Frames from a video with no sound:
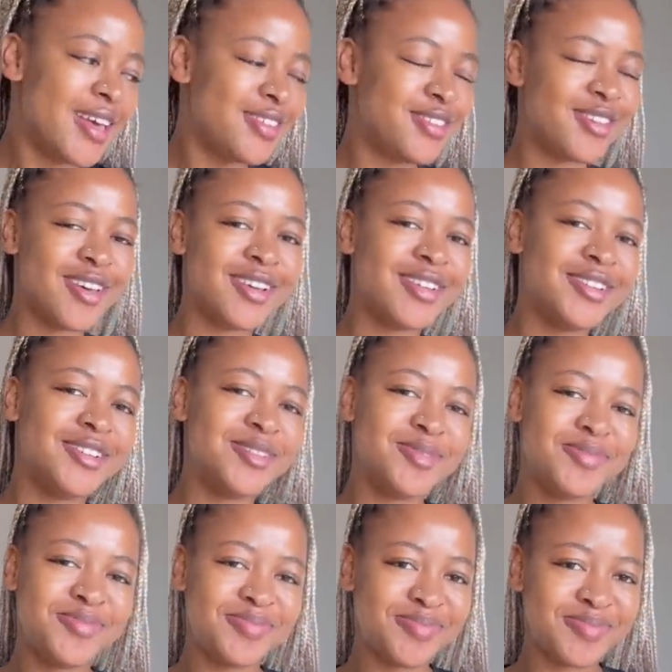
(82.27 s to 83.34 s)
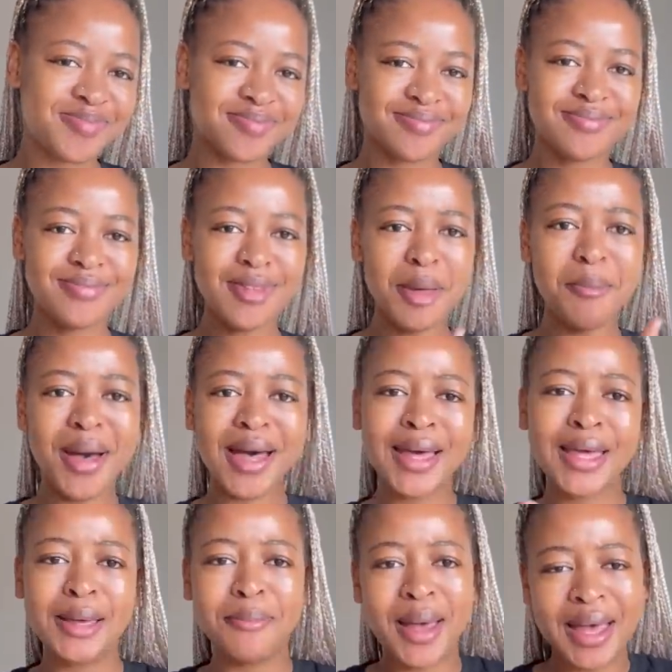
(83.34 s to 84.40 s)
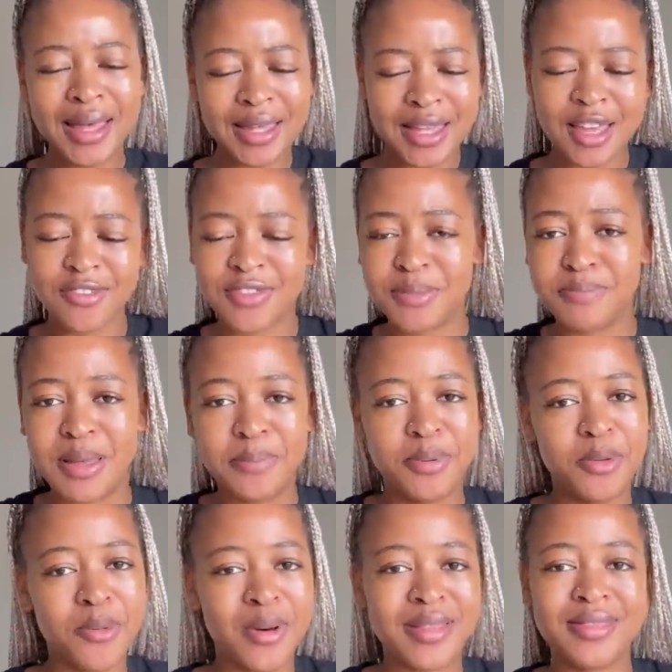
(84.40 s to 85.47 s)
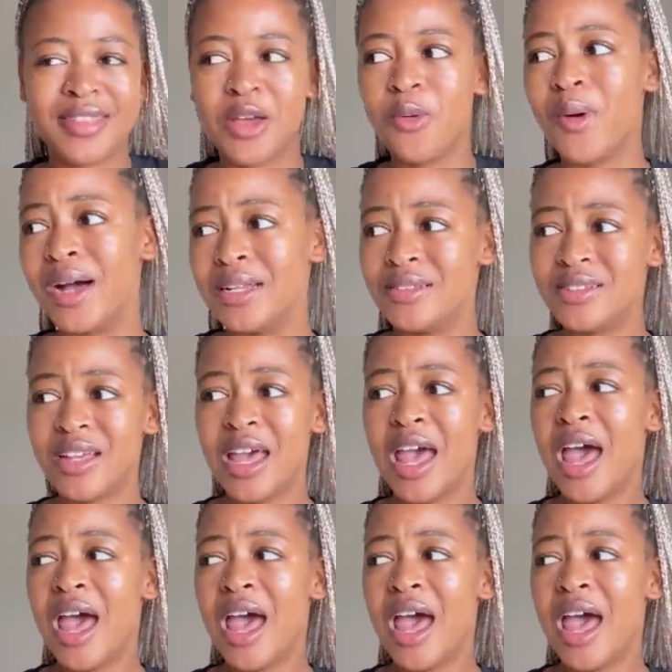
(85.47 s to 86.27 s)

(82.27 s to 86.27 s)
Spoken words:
So Marie, give the people what they want.